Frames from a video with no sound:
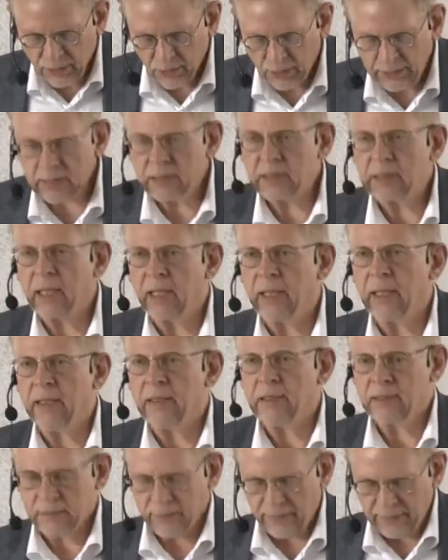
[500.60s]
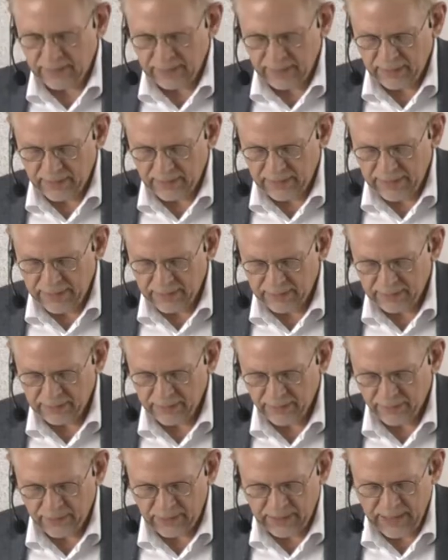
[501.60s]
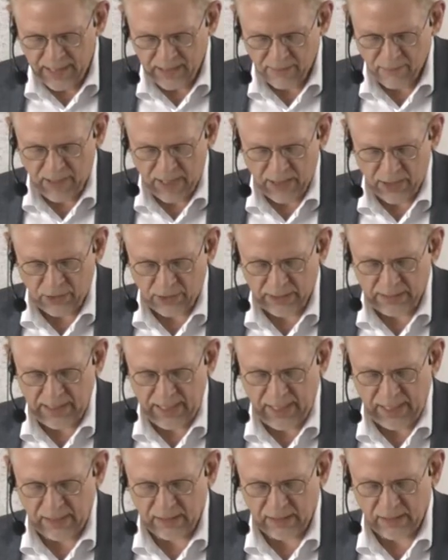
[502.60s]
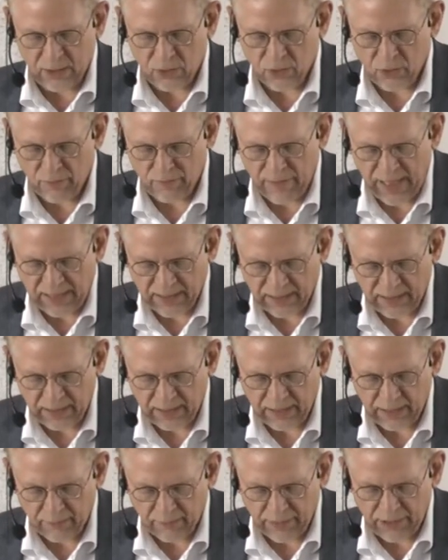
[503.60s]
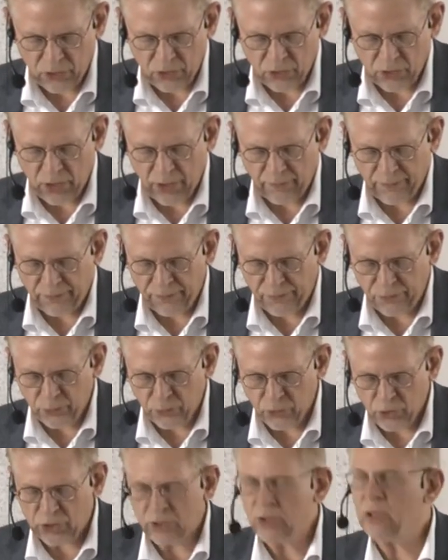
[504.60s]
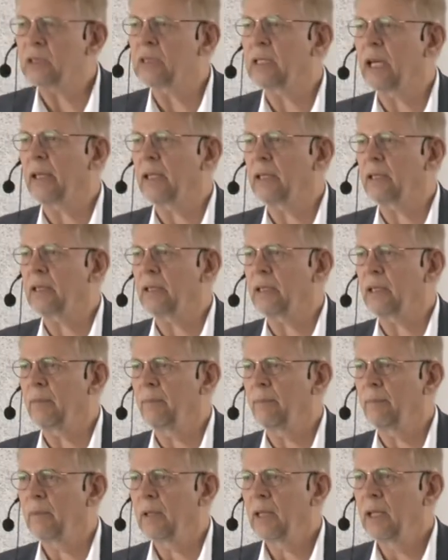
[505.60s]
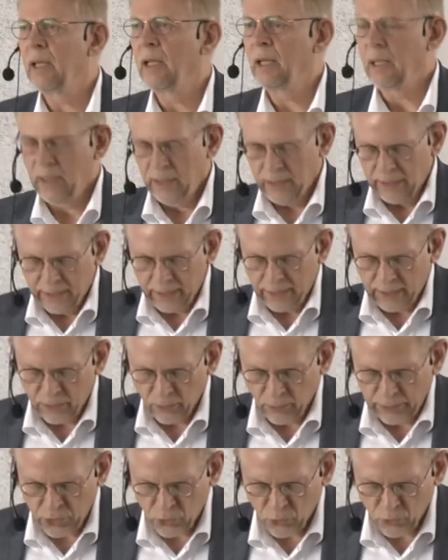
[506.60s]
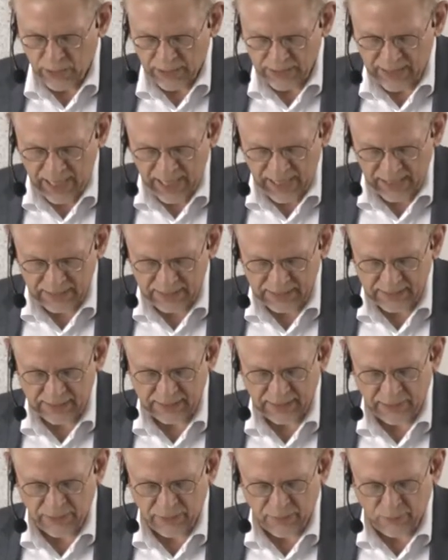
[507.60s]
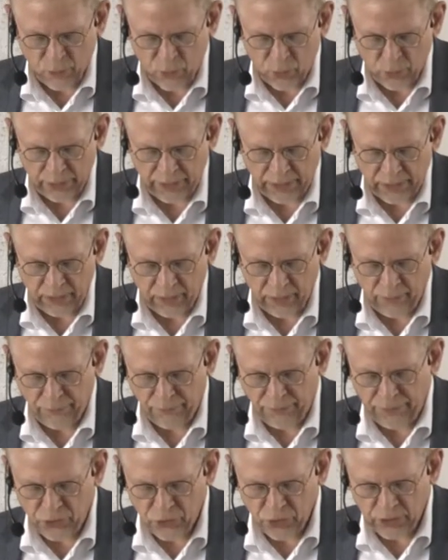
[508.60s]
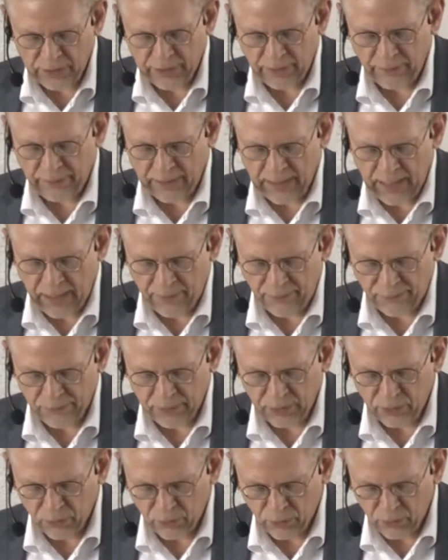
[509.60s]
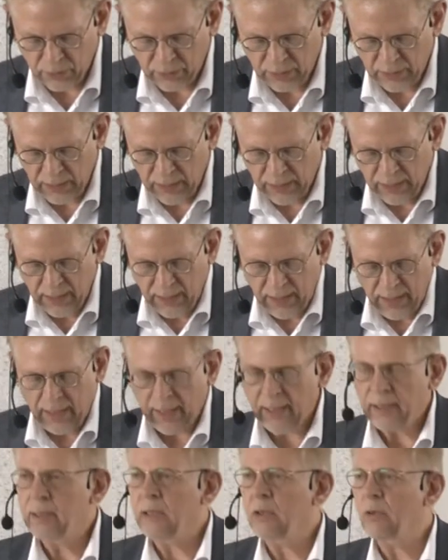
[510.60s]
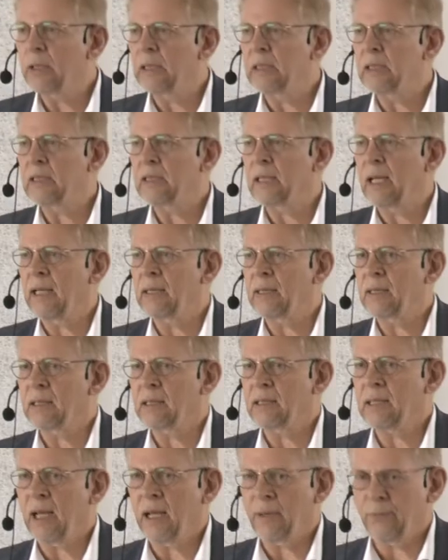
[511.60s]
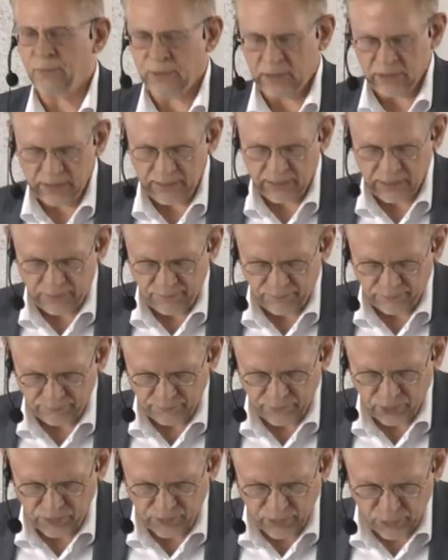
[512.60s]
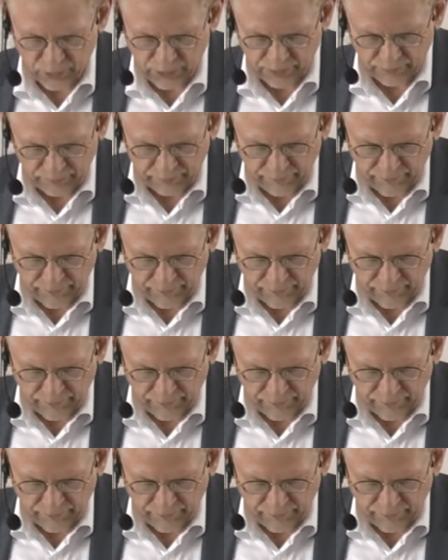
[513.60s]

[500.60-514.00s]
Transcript: criticized that at least the young Marx held a romantic image of a future society in which one hunts in the morning, fishes in the afternoon, and criticizes after dinner. Quote,